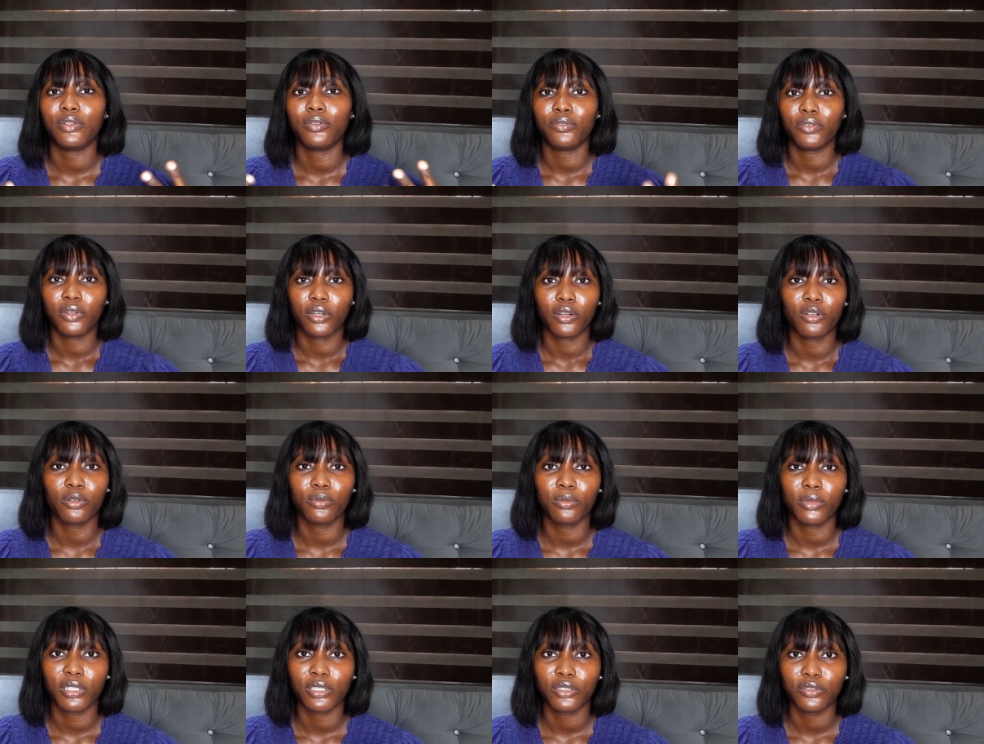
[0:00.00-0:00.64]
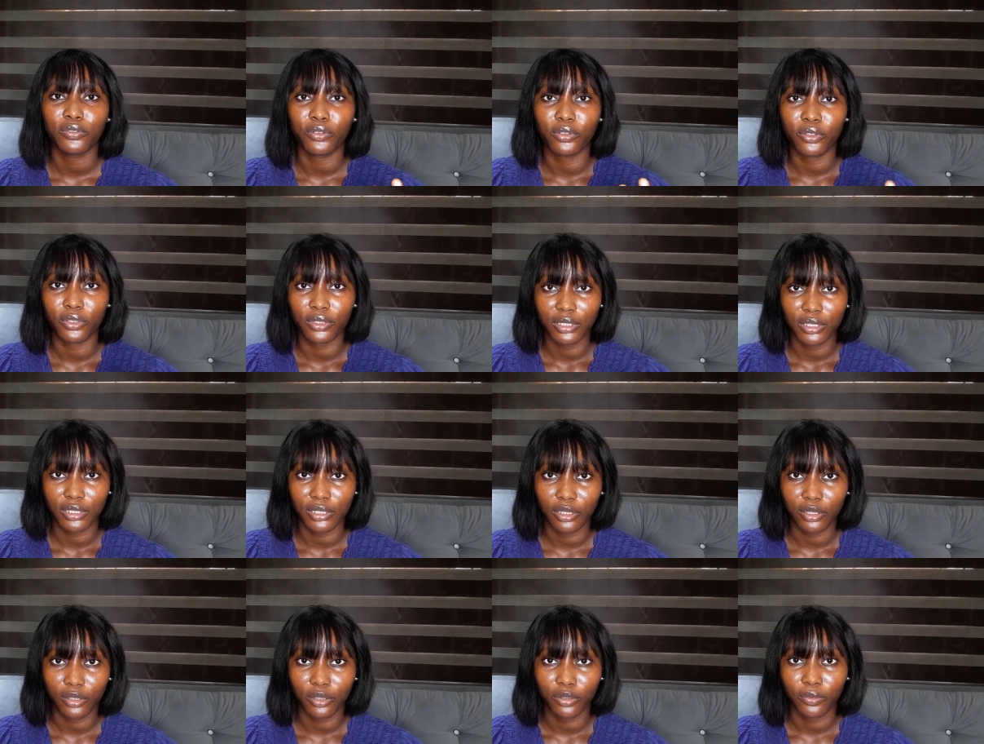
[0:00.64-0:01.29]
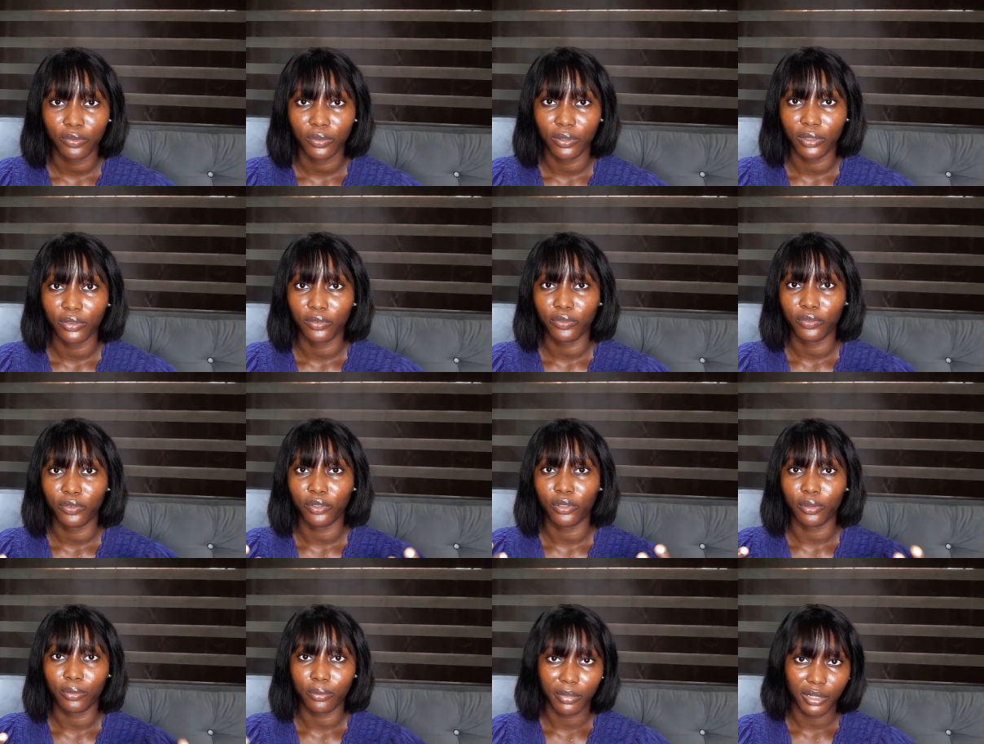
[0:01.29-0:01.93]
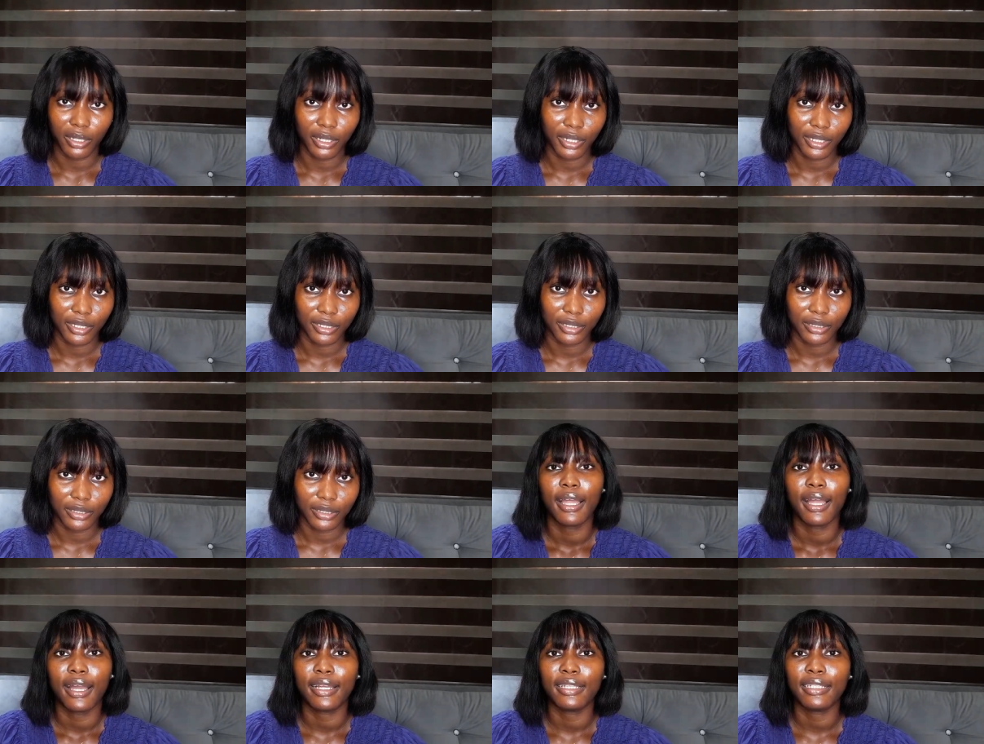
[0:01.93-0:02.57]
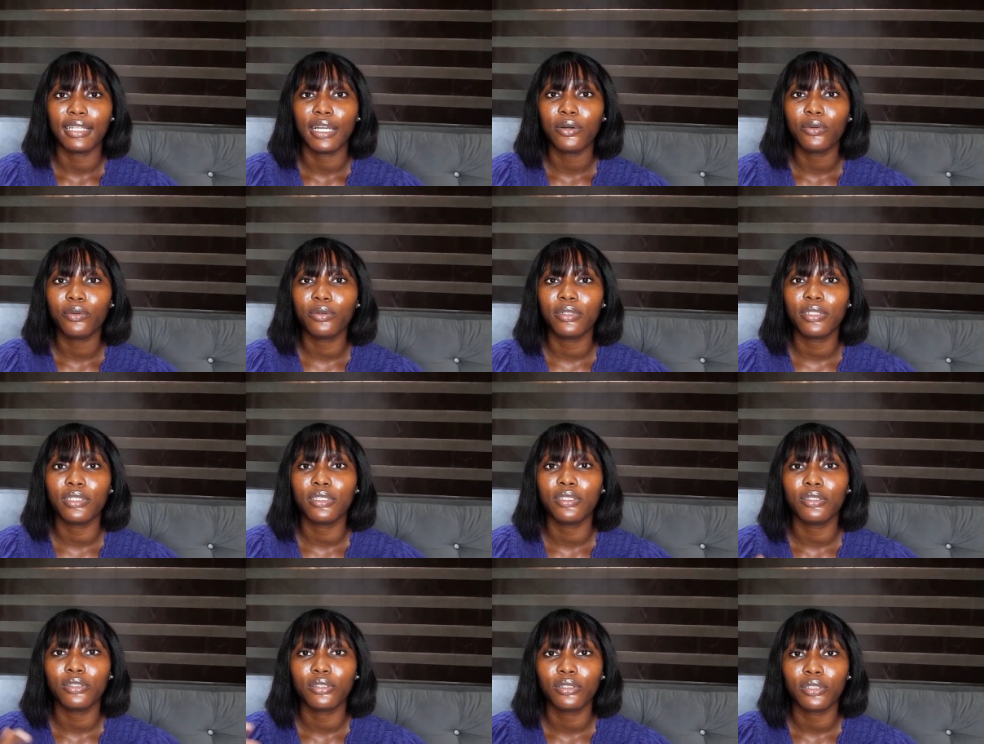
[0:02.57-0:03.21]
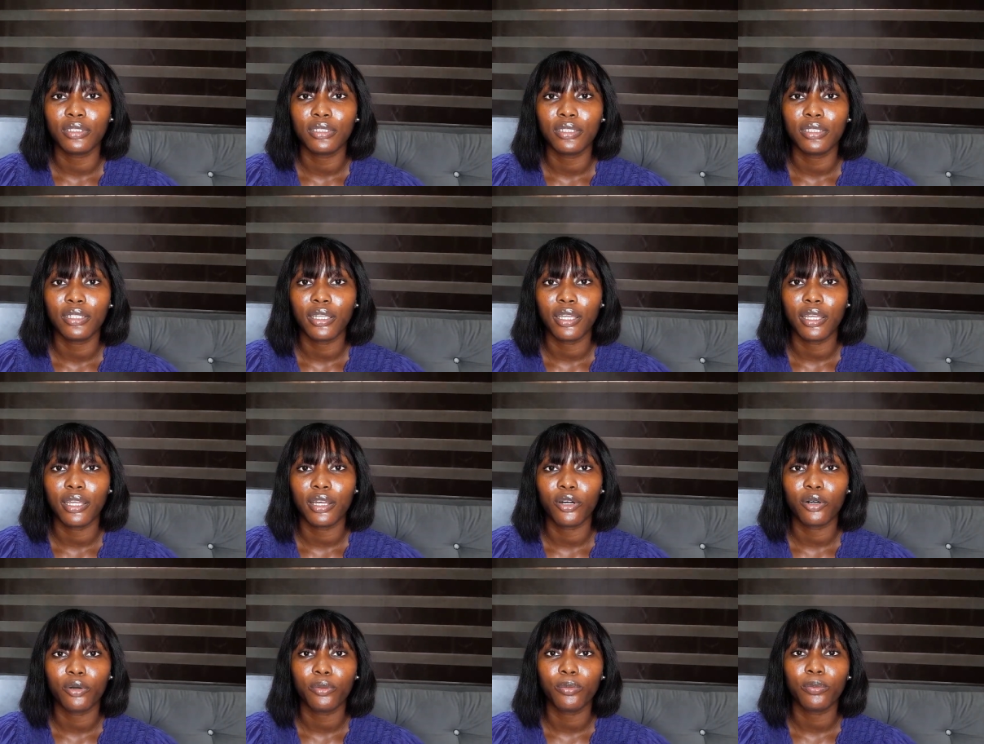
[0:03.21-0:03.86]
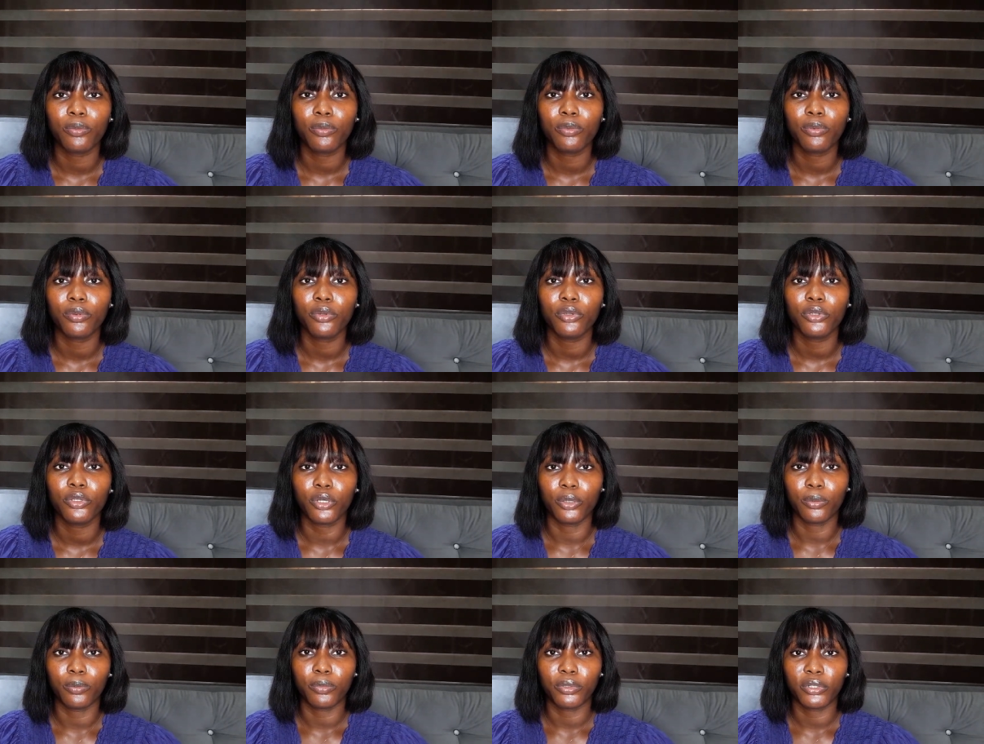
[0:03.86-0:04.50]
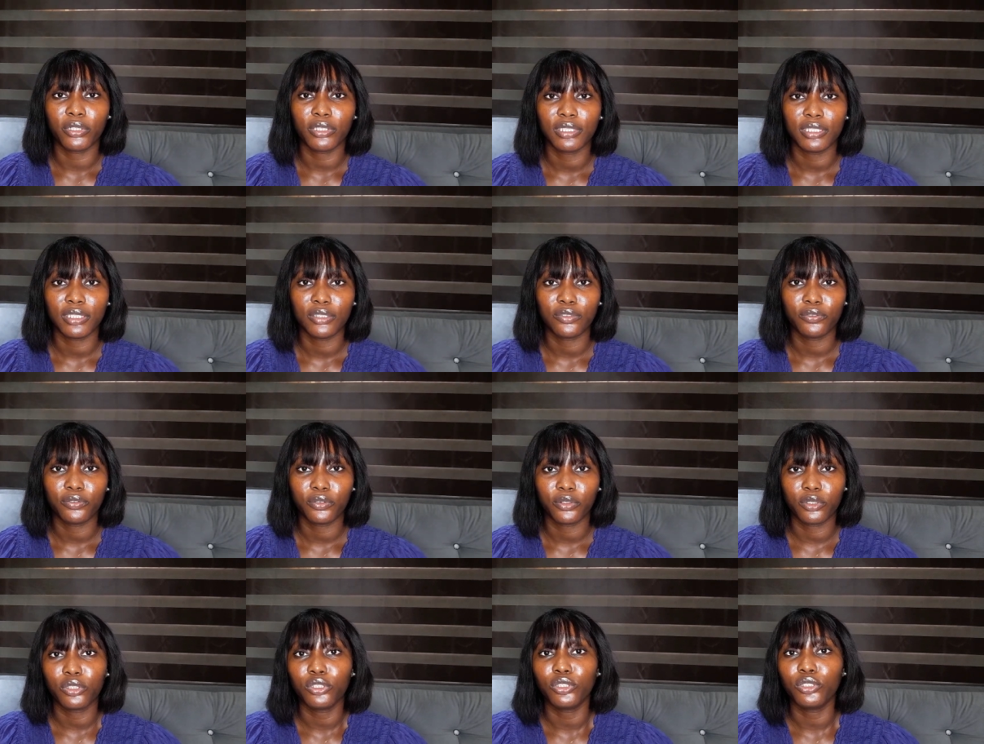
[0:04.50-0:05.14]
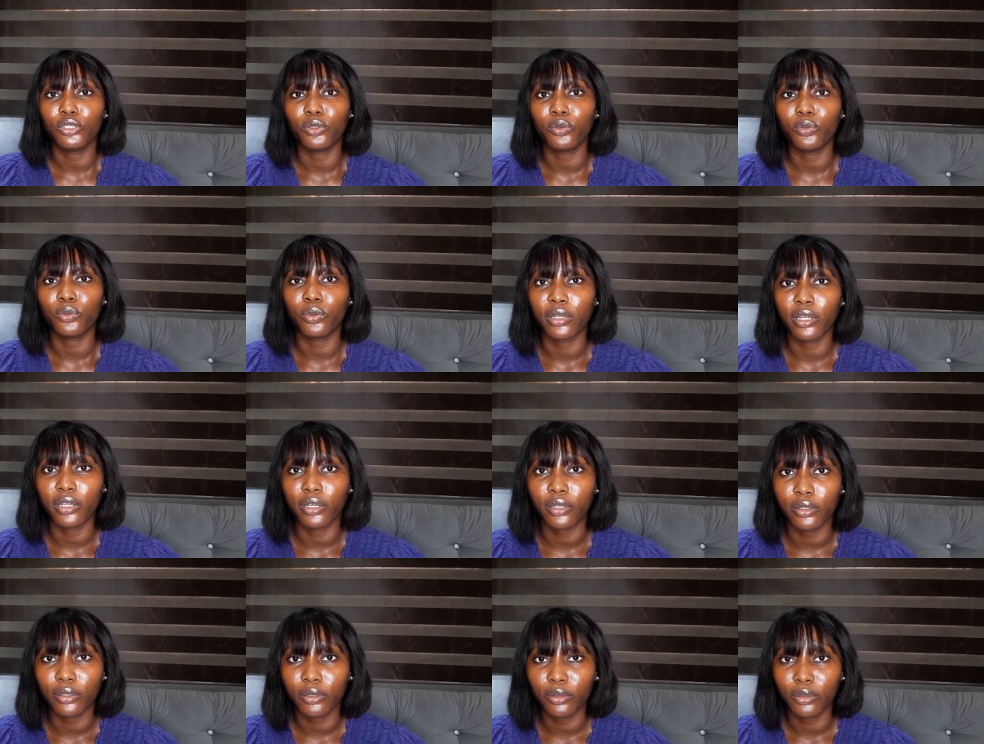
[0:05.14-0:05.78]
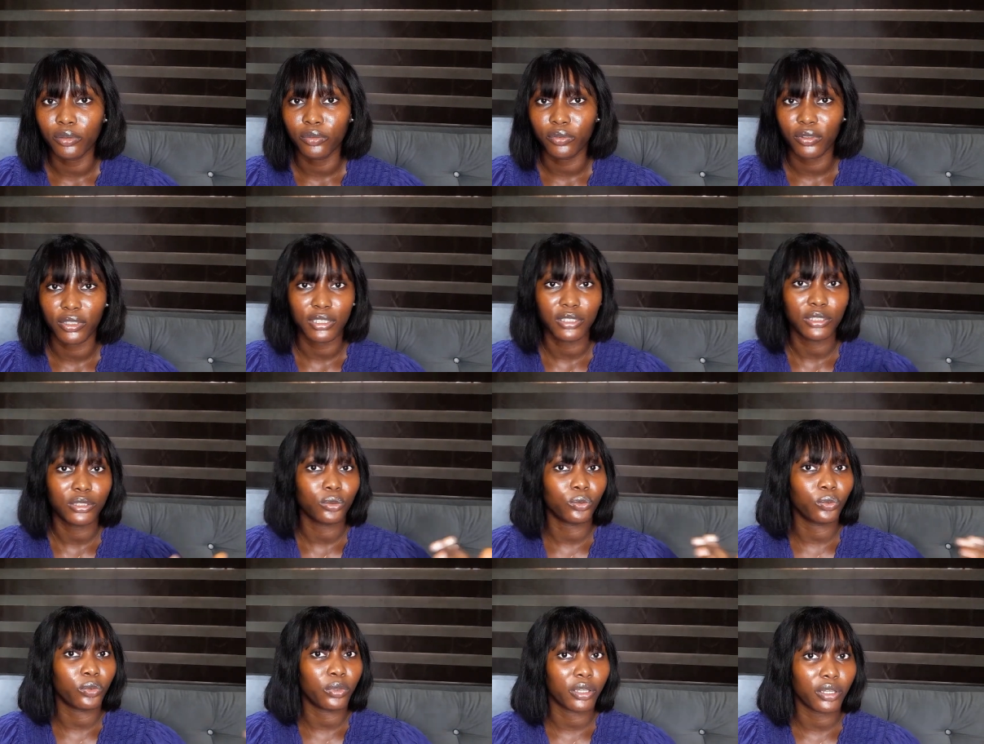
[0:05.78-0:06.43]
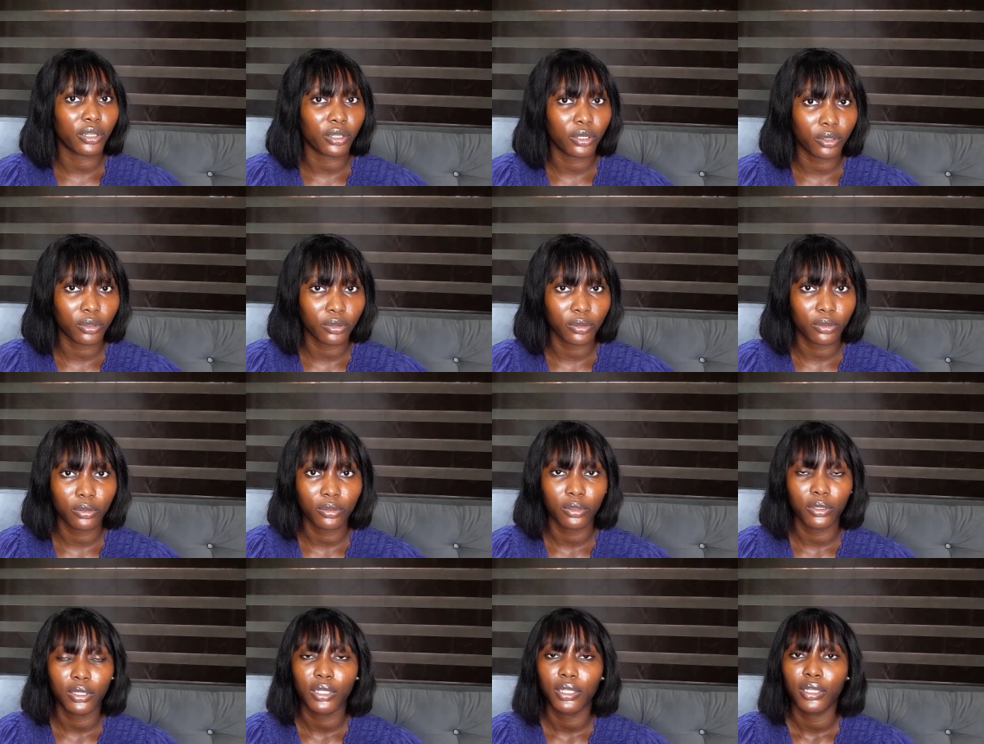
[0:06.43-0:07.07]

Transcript: environment for yourself and for your mind, and that will in turn help your body function well, rest well,